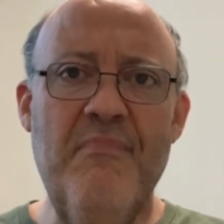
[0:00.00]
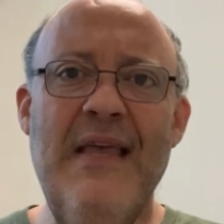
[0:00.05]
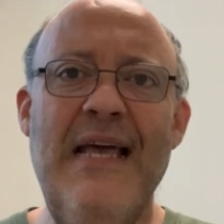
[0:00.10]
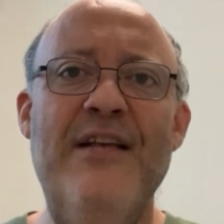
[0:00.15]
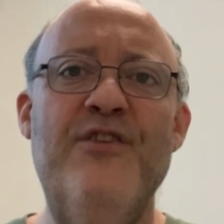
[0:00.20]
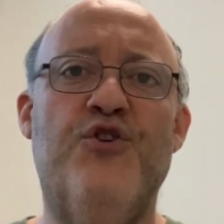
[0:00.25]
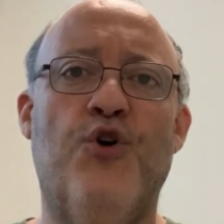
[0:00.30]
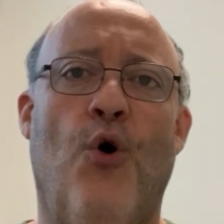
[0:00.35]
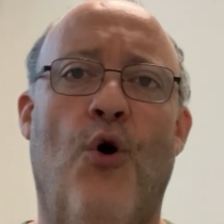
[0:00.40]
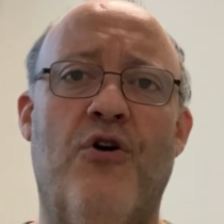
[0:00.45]

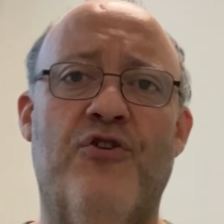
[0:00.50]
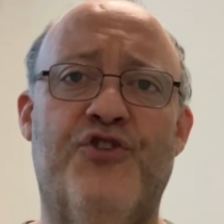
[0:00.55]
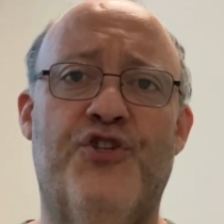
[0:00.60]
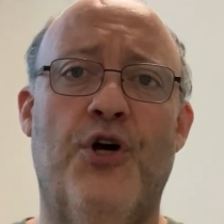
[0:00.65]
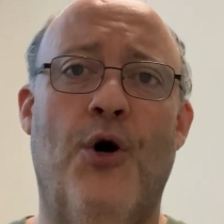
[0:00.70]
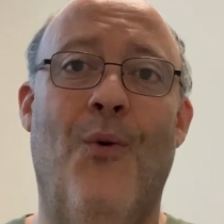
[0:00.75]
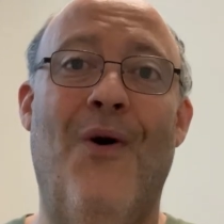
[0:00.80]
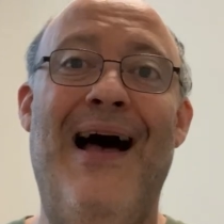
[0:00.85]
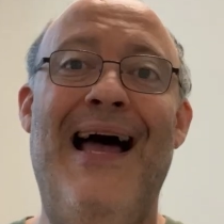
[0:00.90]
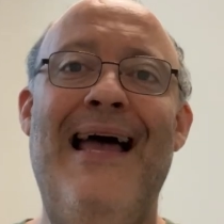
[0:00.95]
It's
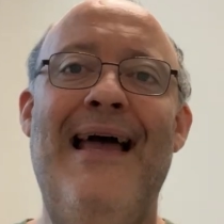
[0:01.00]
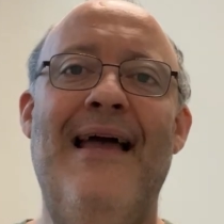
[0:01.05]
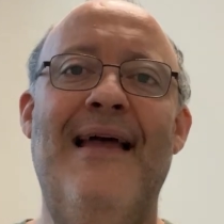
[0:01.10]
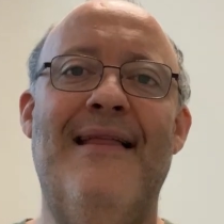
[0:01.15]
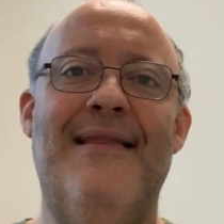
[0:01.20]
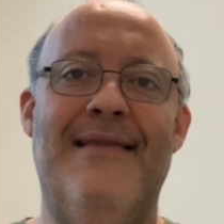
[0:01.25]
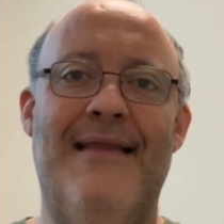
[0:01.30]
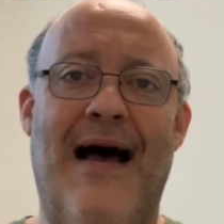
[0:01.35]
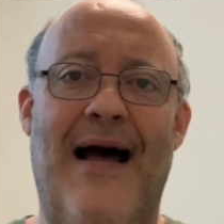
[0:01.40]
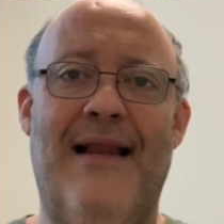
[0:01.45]
also
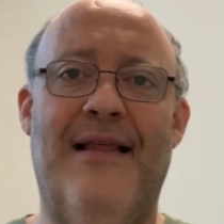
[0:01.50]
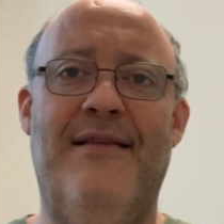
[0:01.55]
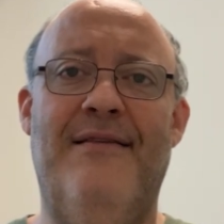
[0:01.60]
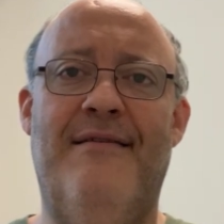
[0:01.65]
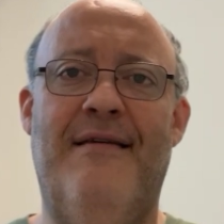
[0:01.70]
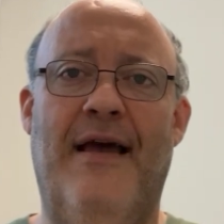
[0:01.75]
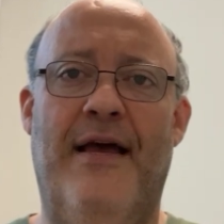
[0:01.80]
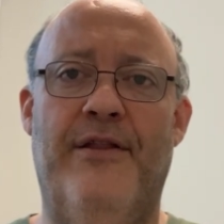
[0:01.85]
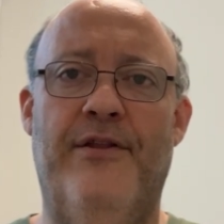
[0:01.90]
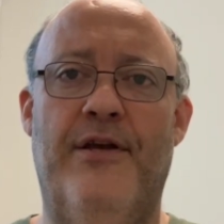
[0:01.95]
not
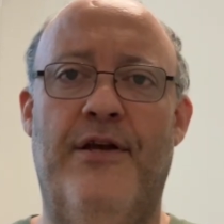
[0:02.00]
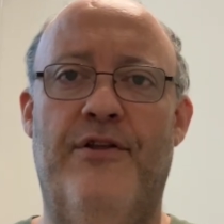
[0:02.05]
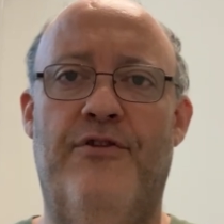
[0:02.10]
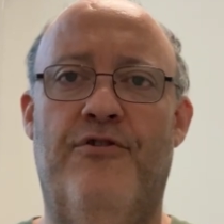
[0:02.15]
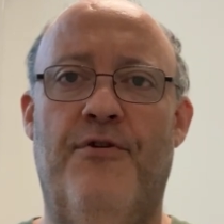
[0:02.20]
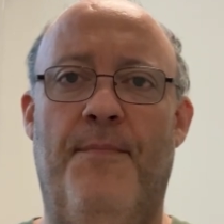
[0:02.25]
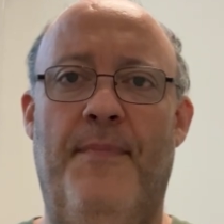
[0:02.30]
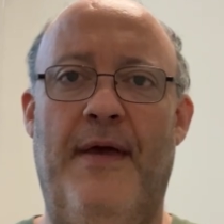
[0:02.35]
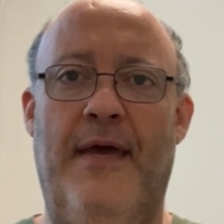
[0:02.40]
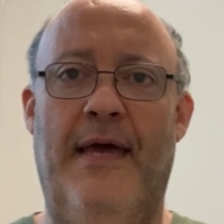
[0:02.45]
intended
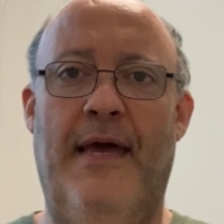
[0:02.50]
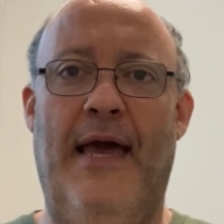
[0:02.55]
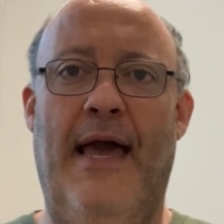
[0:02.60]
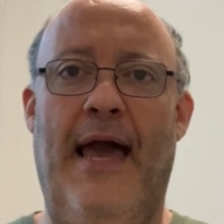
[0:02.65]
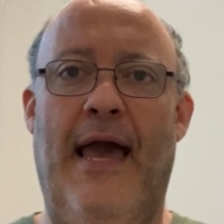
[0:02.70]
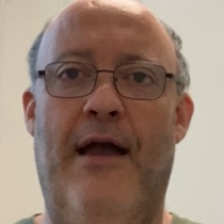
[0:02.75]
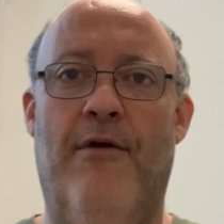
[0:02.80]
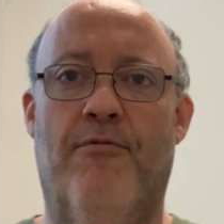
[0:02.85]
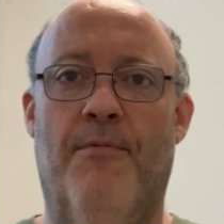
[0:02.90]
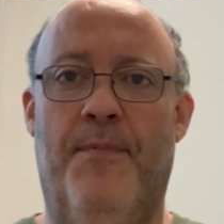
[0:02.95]
to
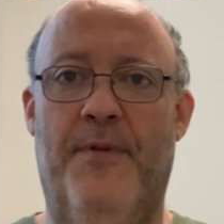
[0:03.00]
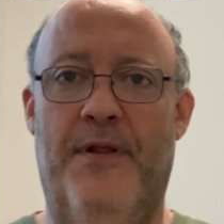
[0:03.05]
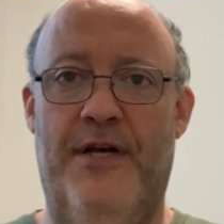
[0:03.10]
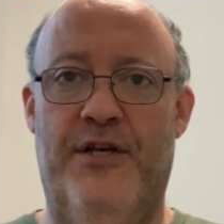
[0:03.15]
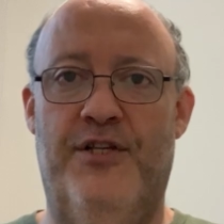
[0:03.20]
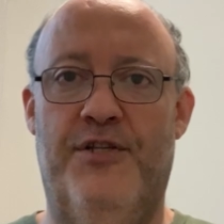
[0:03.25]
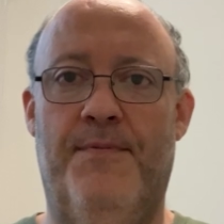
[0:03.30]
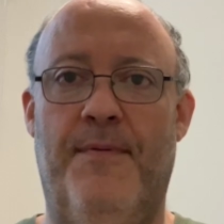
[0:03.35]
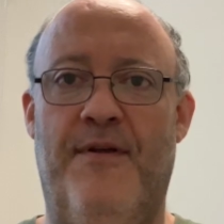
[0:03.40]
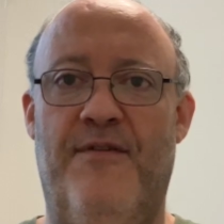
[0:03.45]
be a
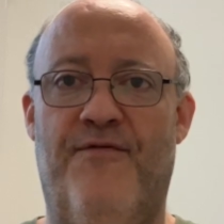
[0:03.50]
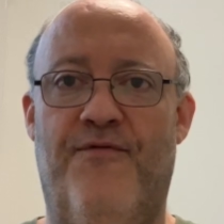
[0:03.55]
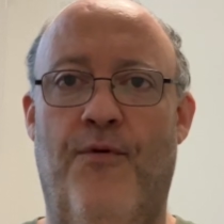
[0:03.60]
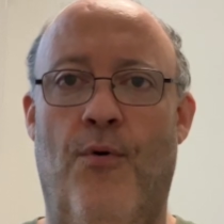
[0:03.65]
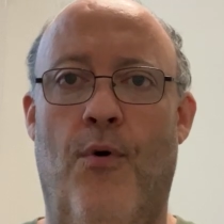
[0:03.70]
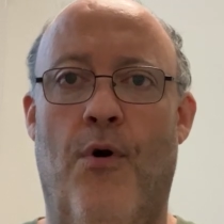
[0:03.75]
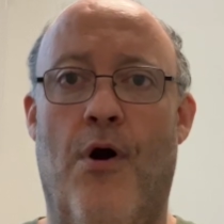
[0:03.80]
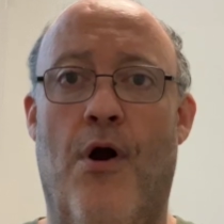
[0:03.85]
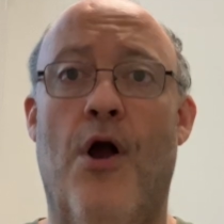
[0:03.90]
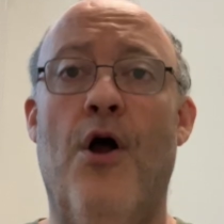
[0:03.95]
replacement
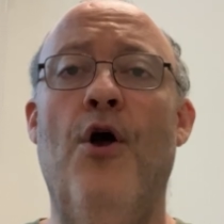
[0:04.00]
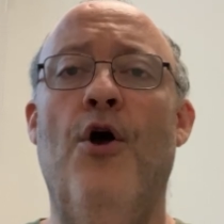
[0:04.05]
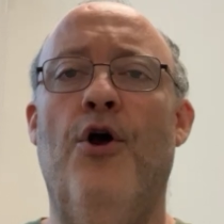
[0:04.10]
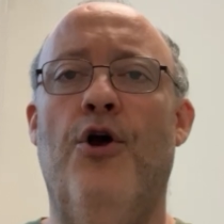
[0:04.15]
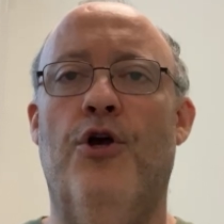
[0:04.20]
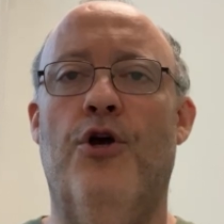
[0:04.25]
for